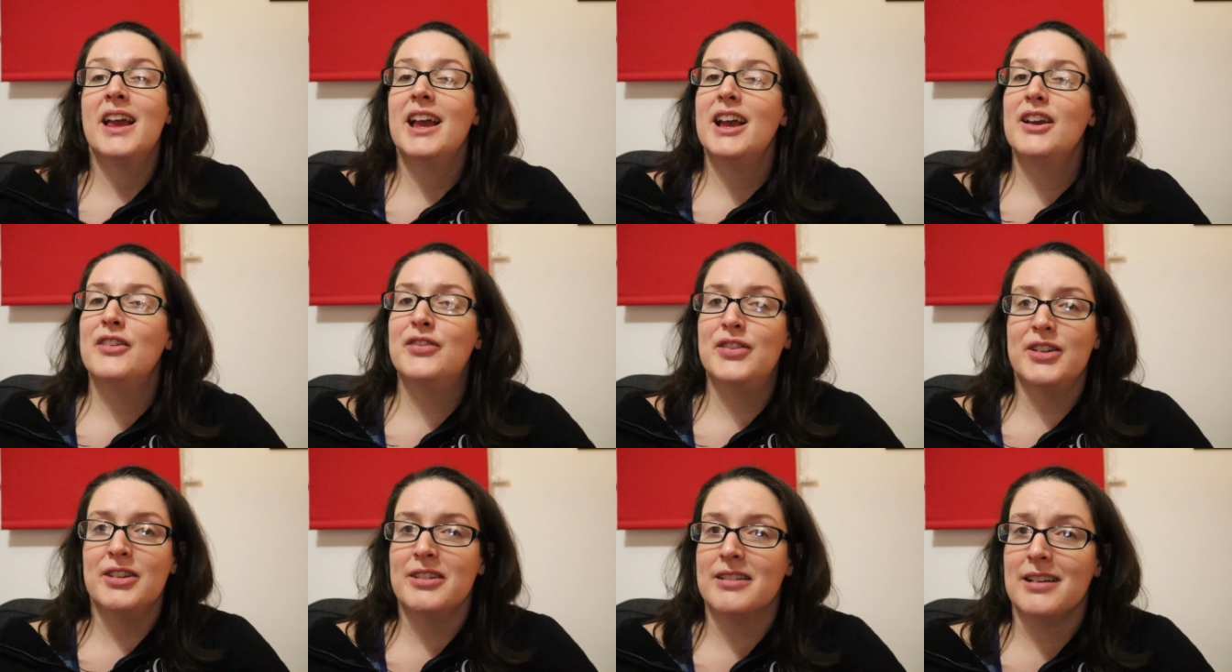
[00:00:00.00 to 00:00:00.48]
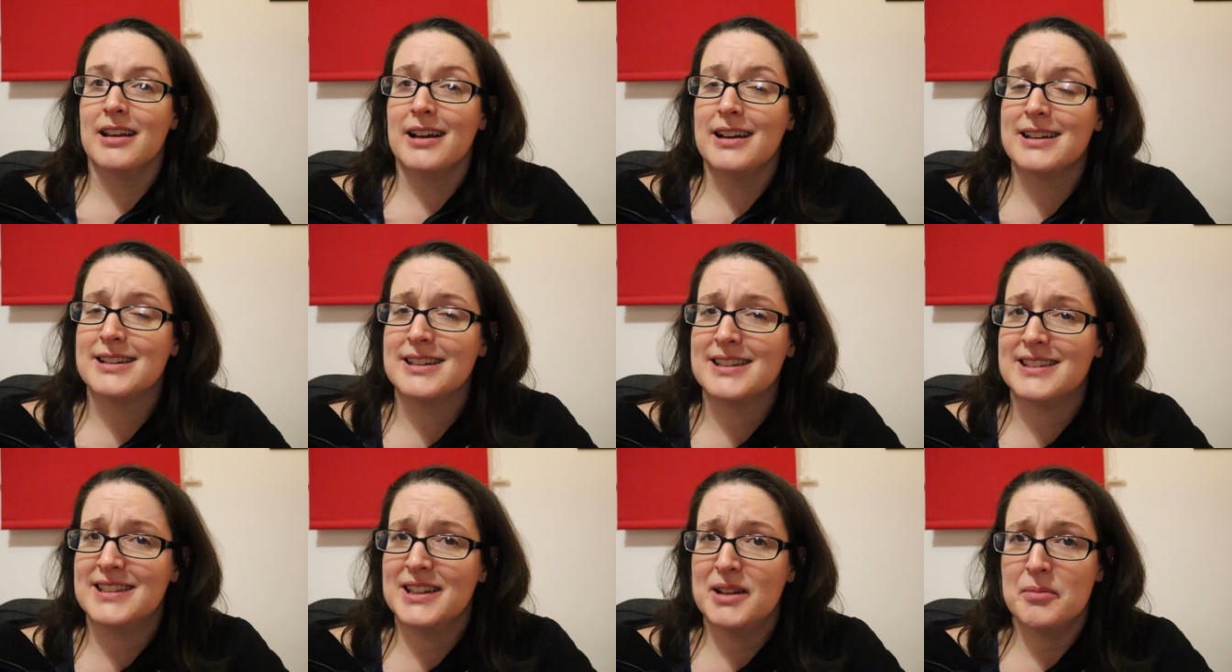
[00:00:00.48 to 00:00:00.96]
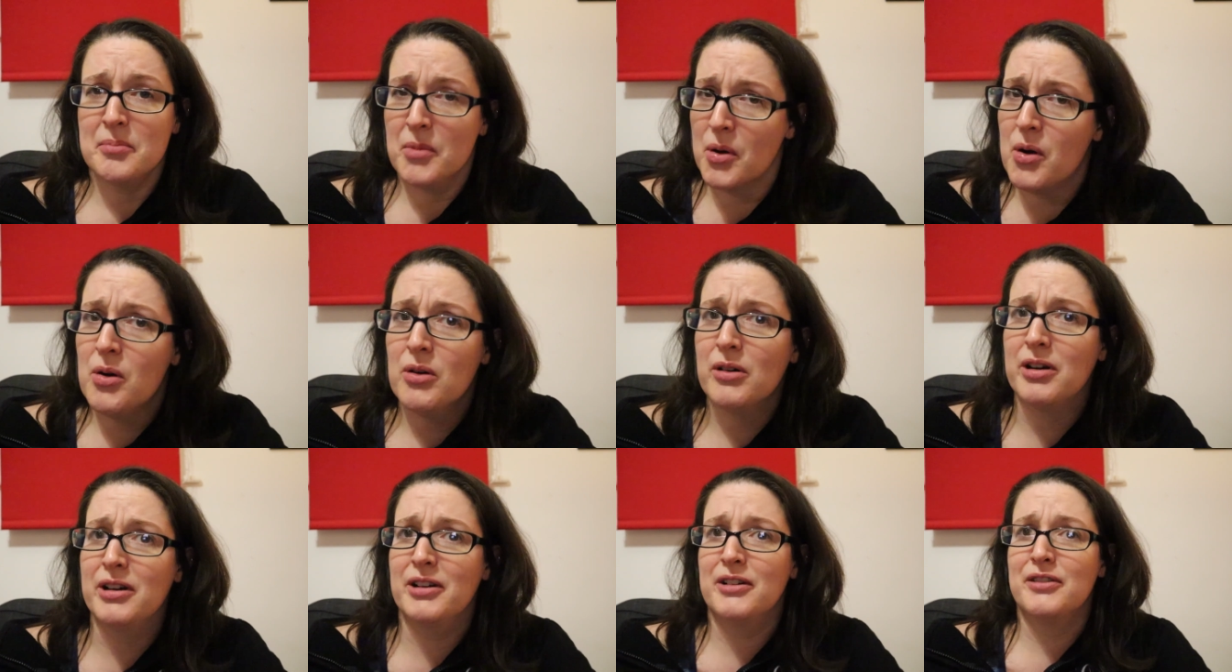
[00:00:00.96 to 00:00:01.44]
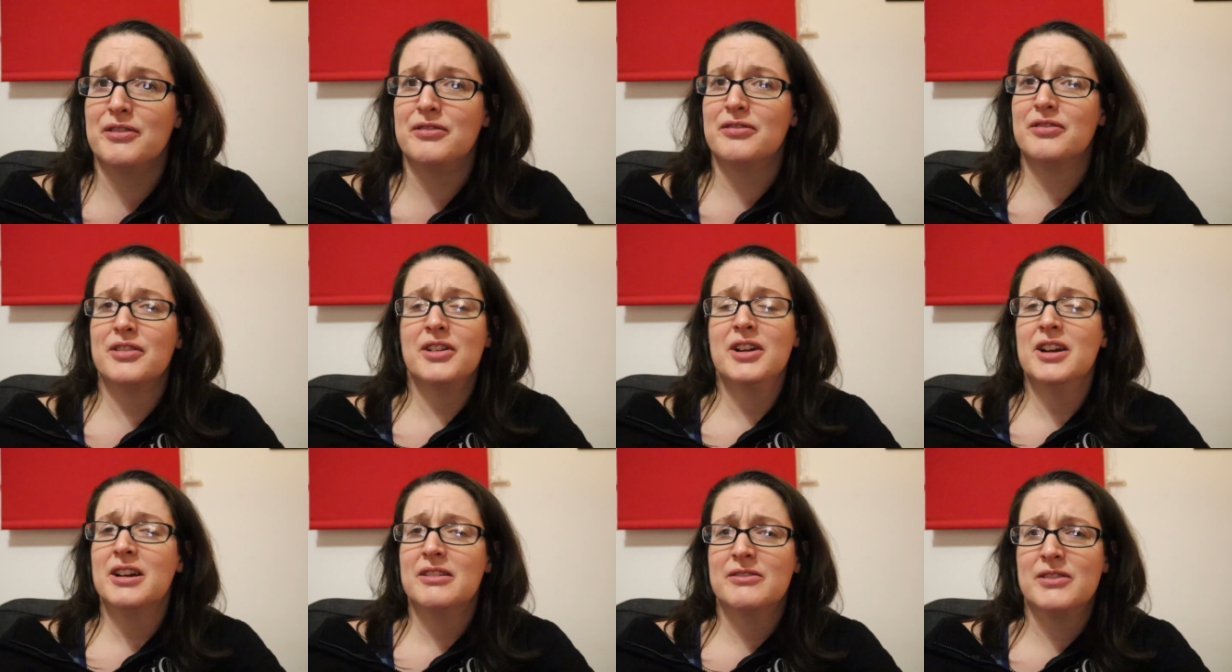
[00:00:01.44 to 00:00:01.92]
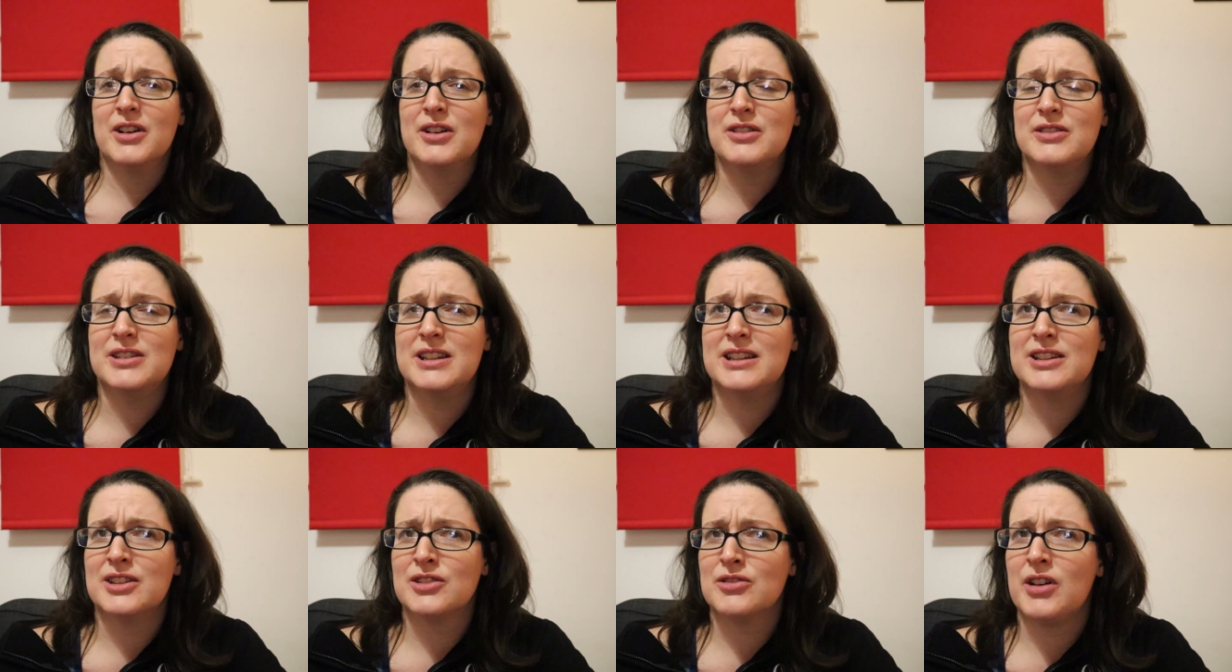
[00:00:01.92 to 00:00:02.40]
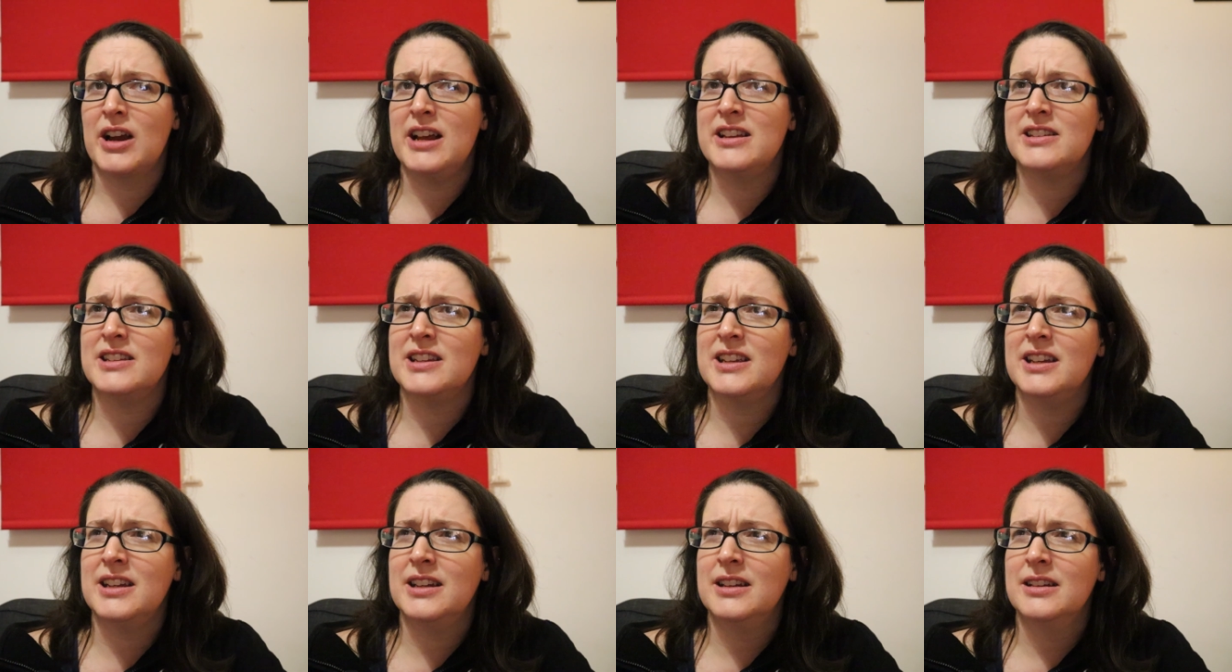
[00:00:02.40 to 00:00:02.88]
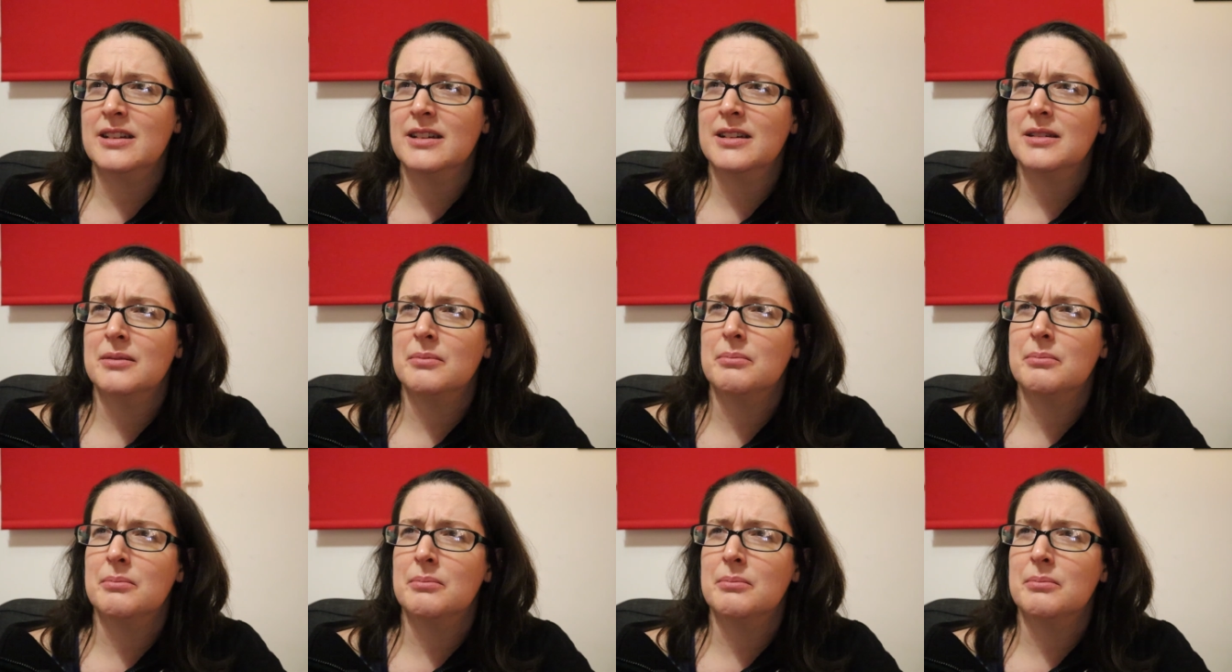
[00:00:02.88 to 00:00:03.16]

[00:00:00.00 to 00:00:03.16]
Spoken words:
If you'd like to see more of Rosie's crazy